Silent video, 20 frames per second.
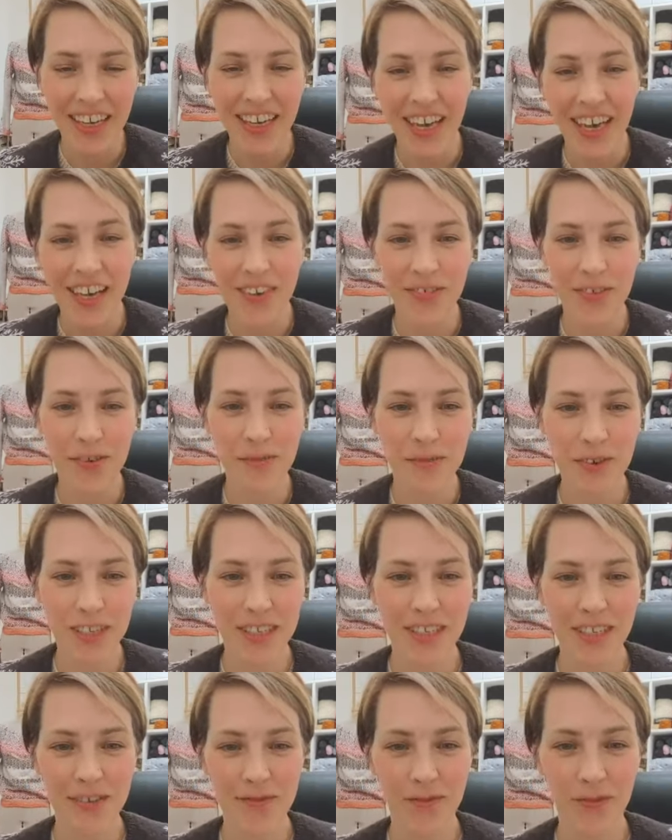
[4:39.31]
if it
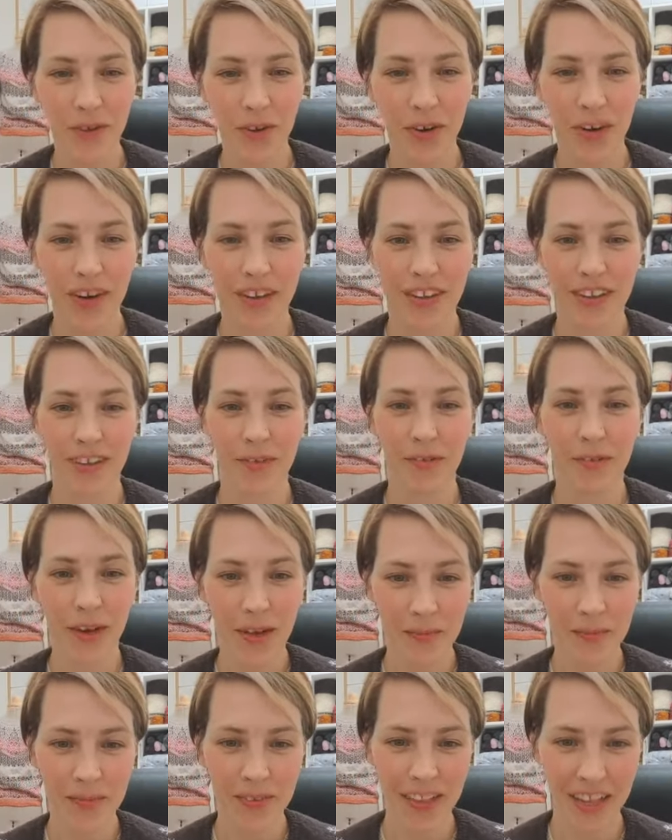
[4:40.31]
wasn't for the
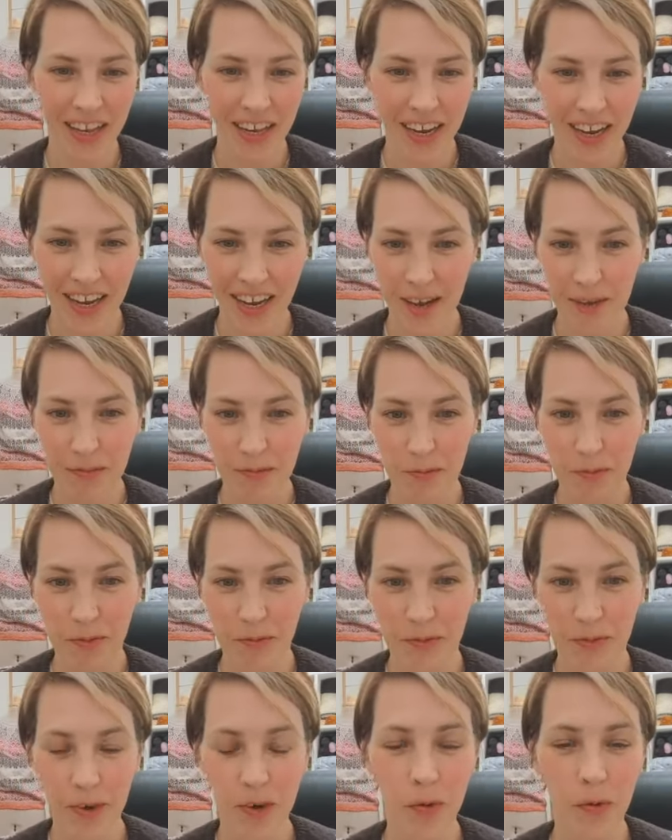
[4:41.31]
whip that I am
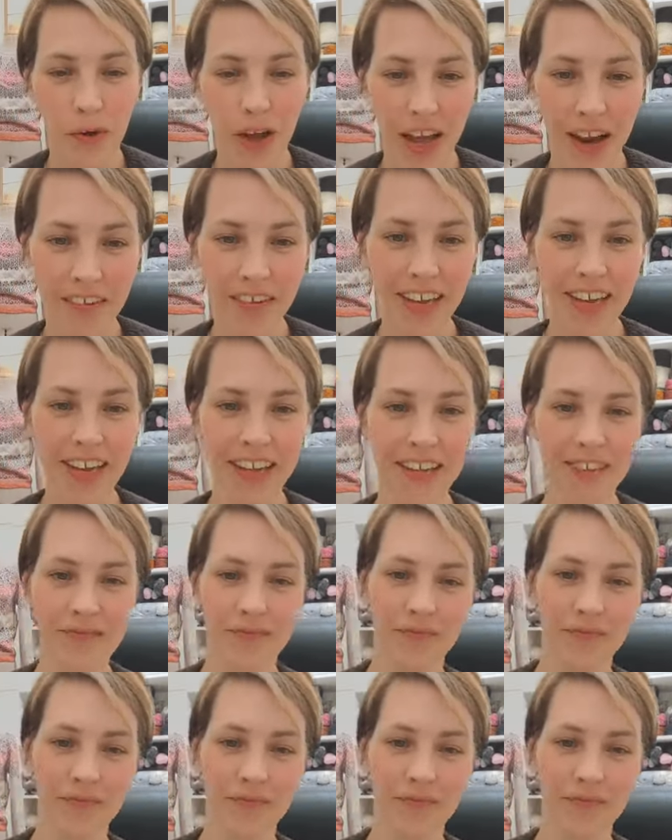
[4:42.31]
wearing.